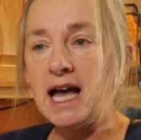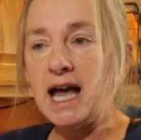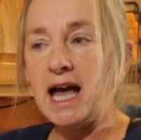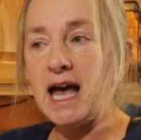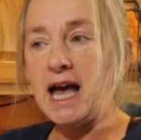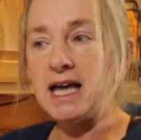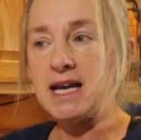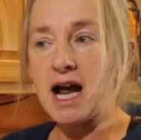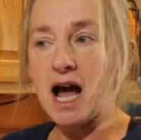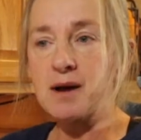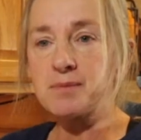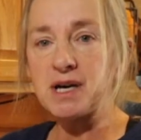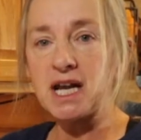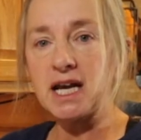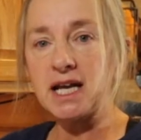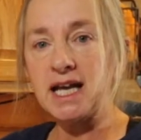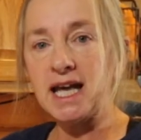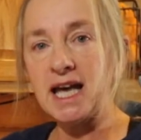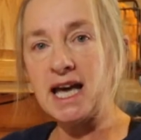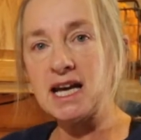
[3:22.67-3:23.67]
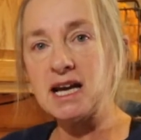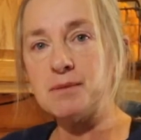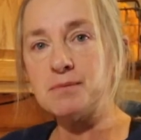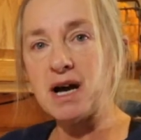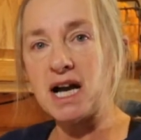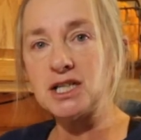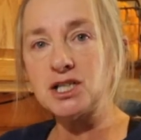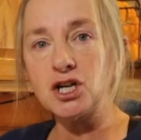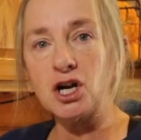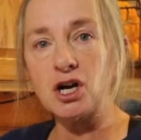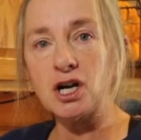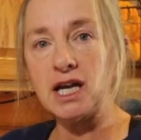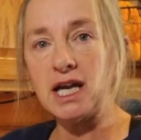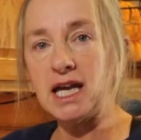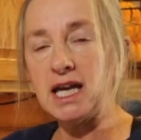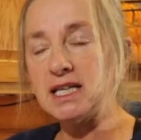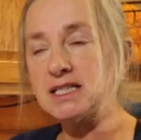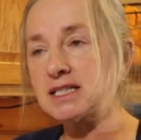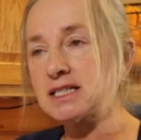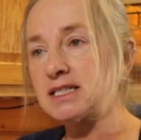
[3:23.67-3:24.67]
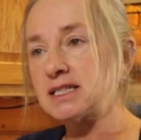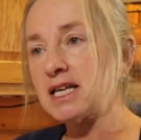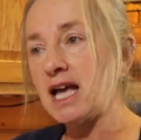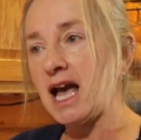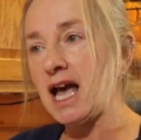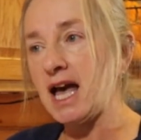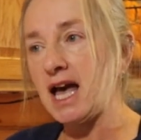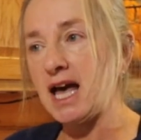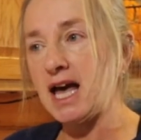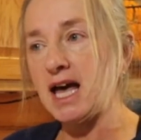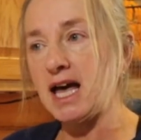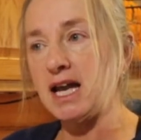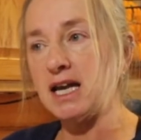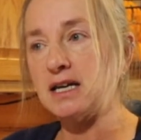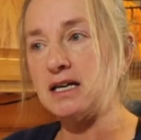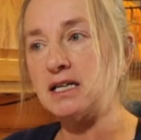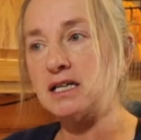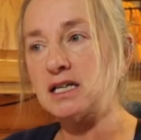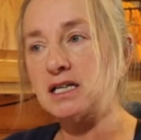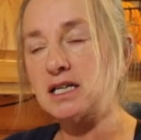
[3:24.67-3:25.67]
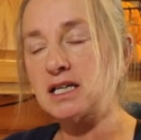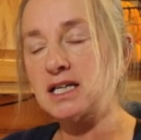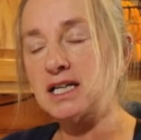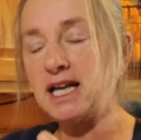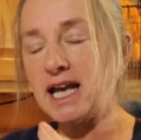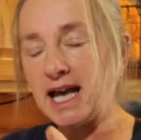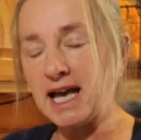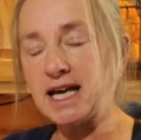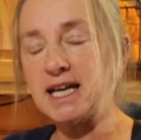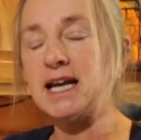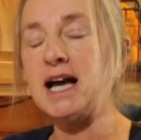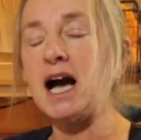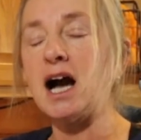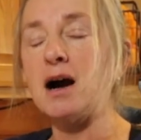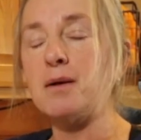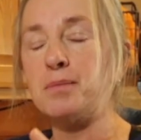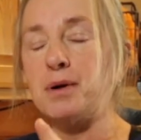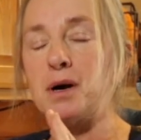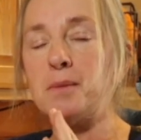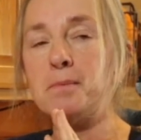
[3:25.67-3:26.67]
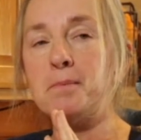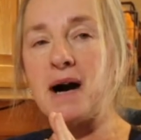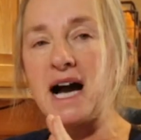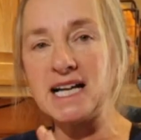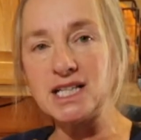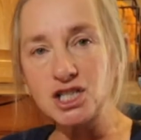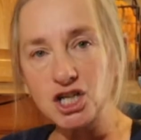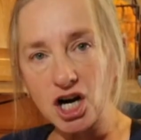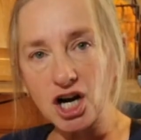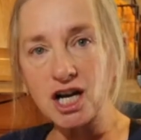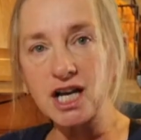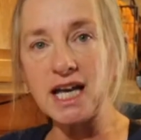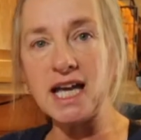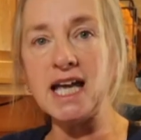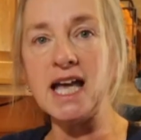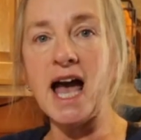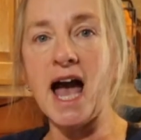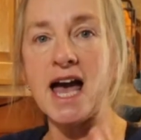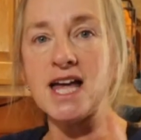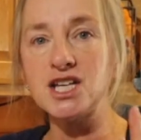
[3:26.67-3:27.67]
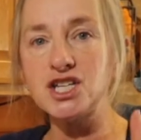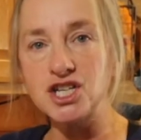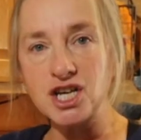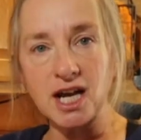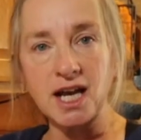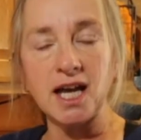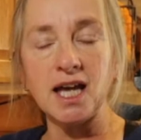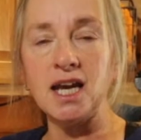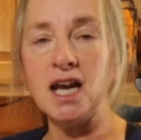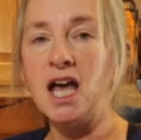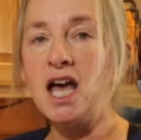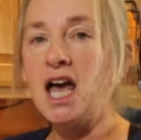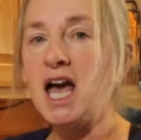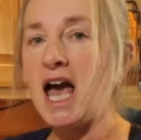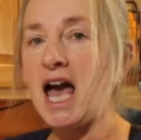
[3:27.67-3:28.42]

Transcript: And I'm going to can up my turkeys and can up my turkey and chicken,